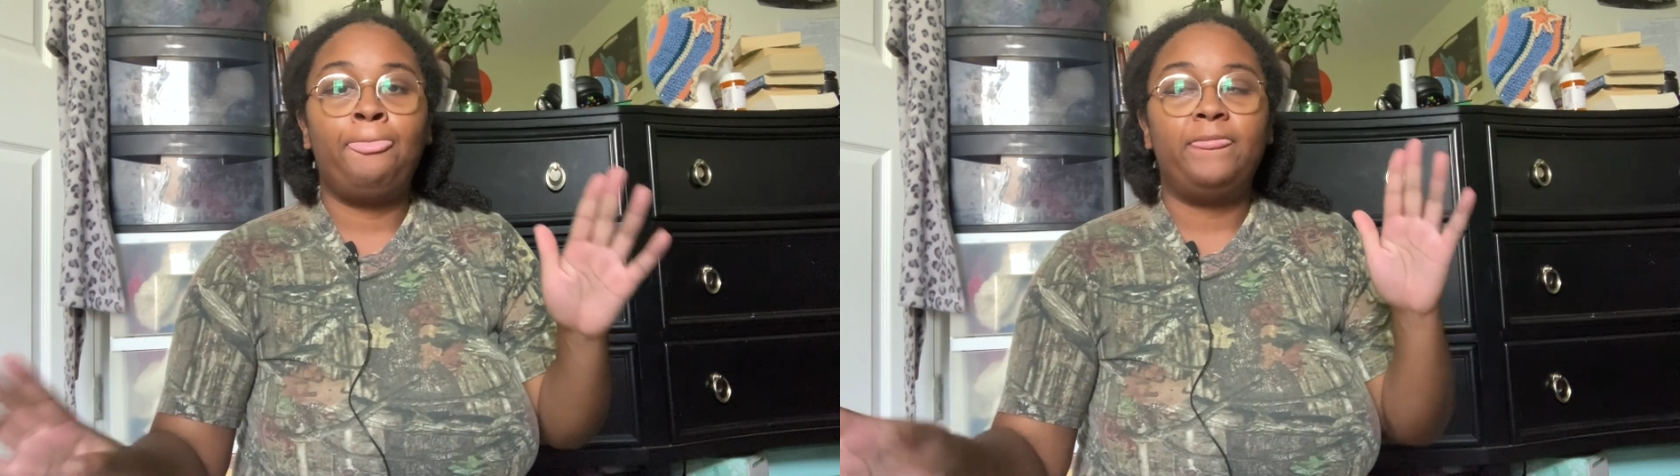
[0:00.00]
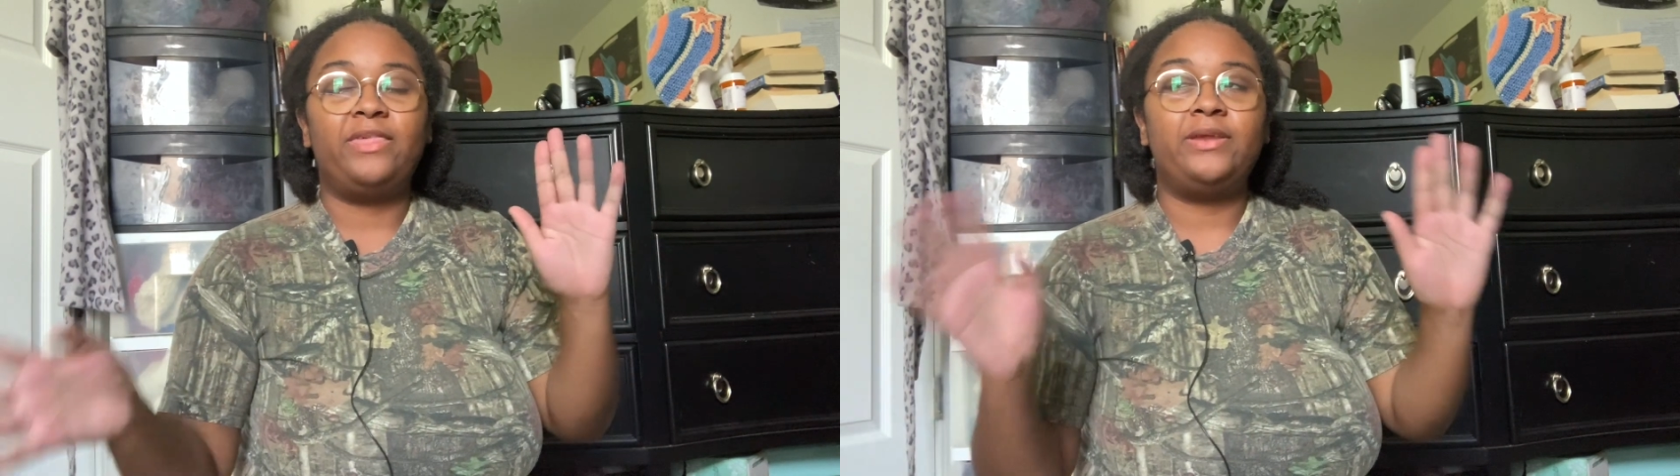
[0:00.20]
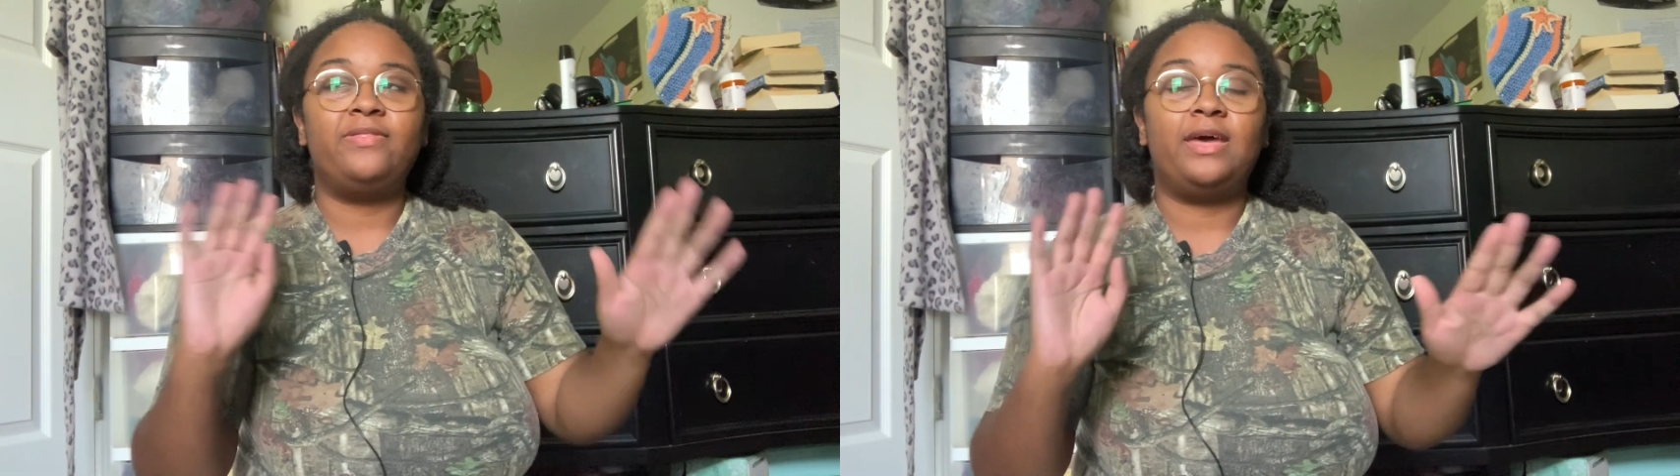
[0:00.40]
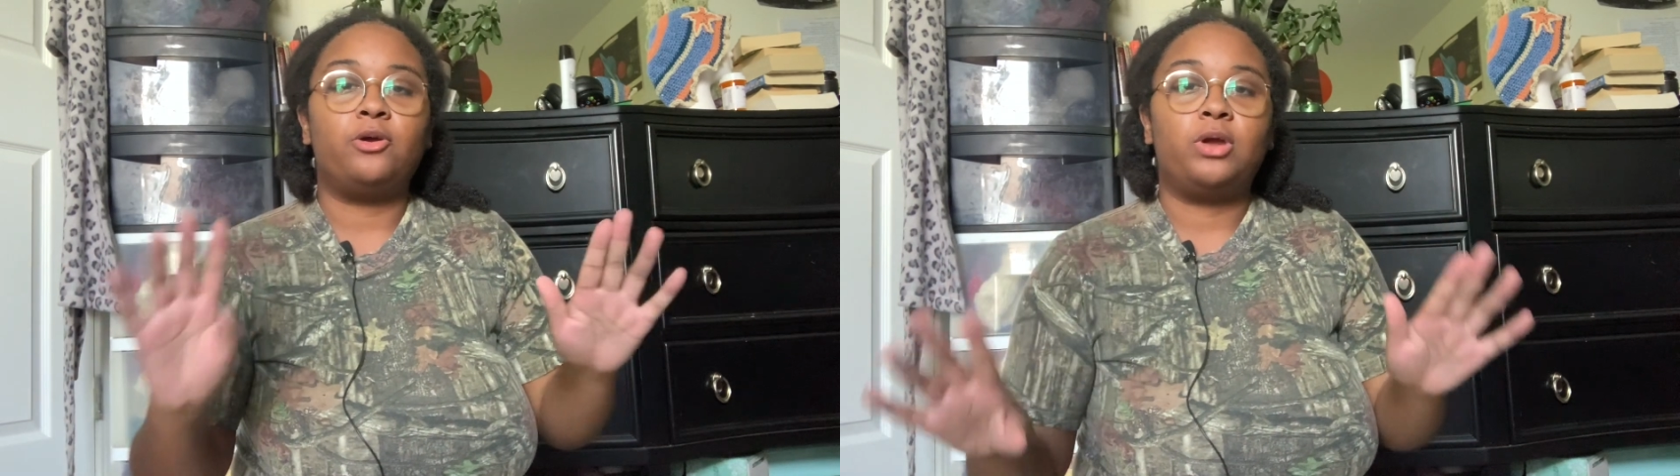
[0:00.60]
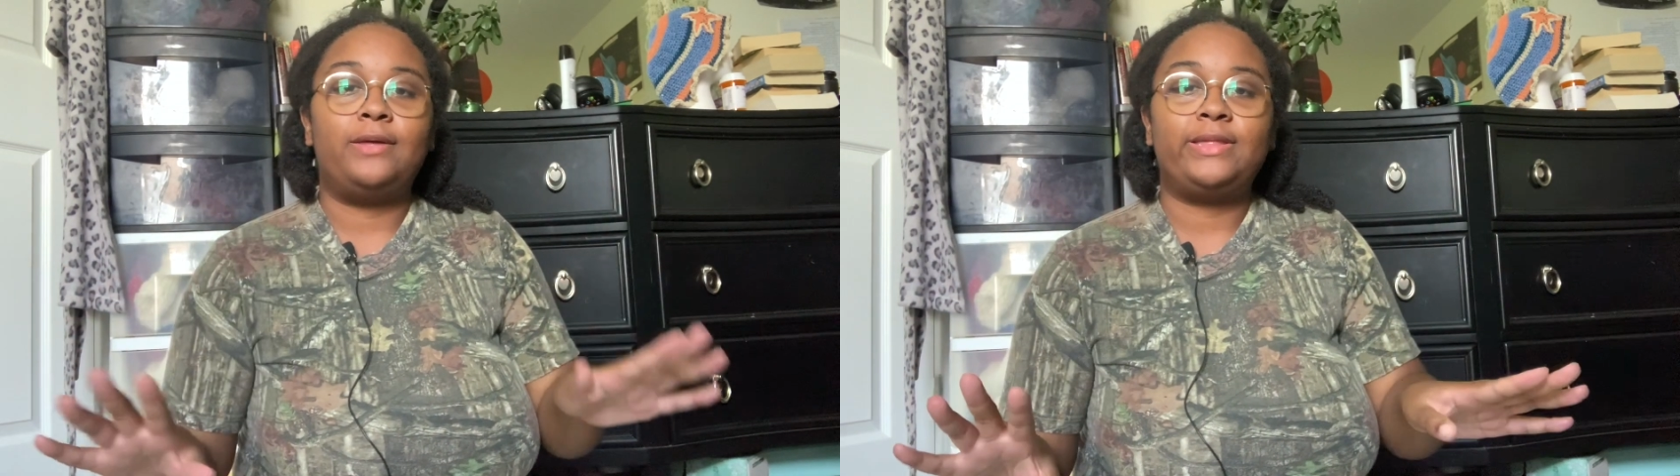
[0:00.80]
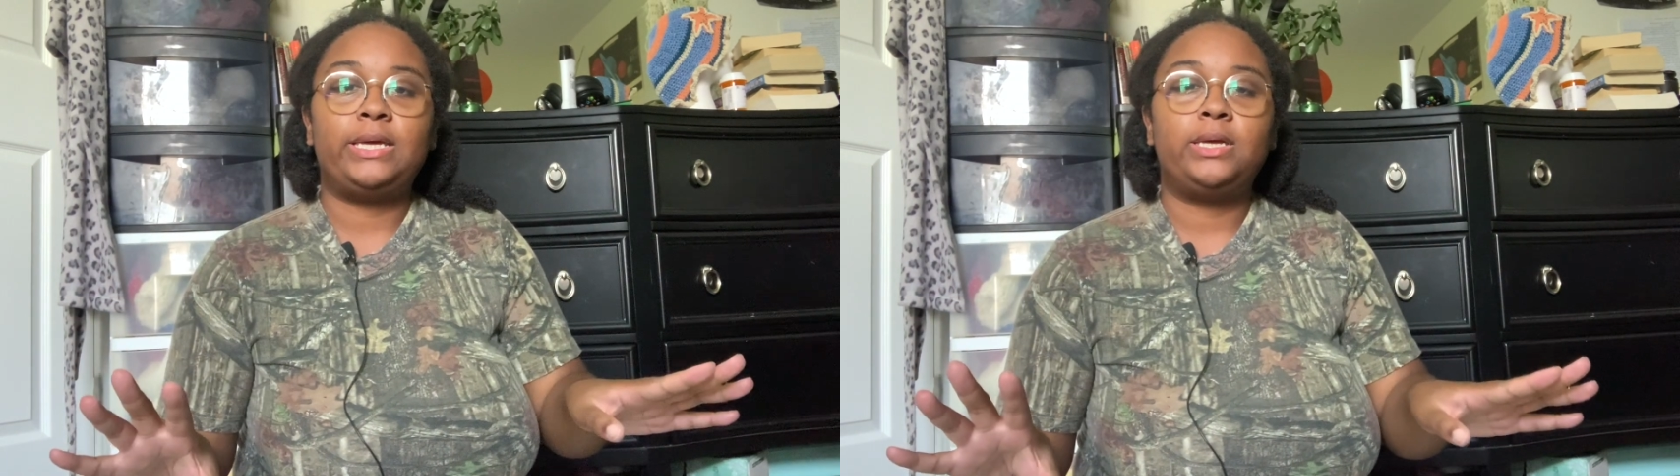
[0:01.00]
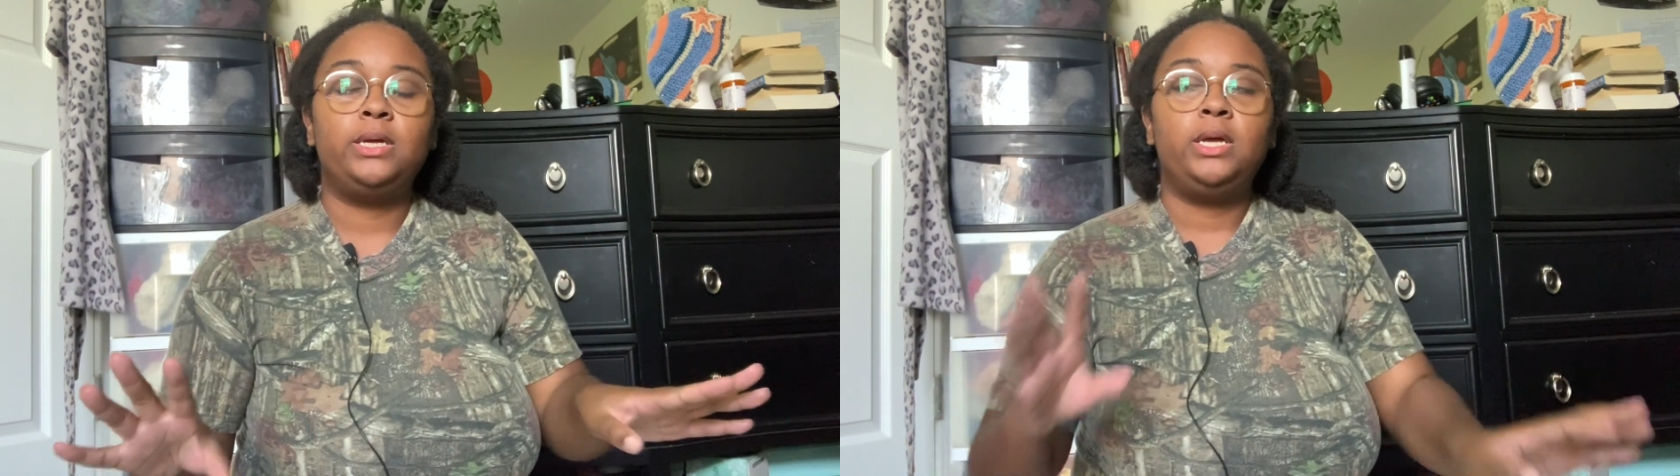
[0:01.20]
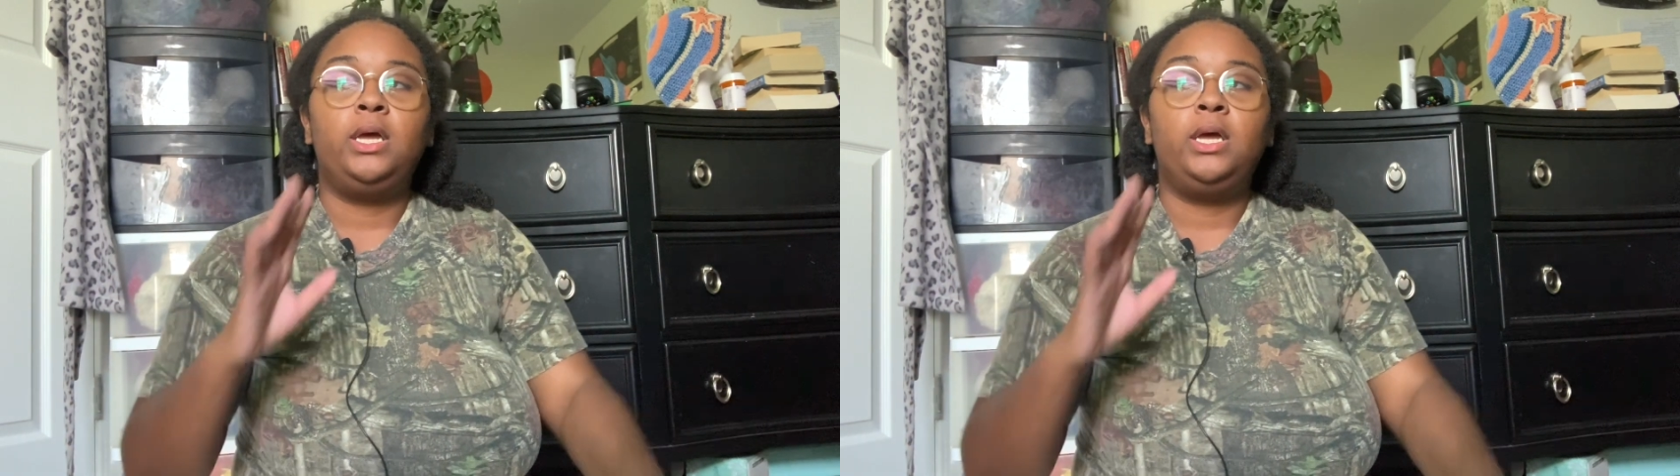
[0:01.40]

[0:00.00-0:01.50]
that's not that crazy,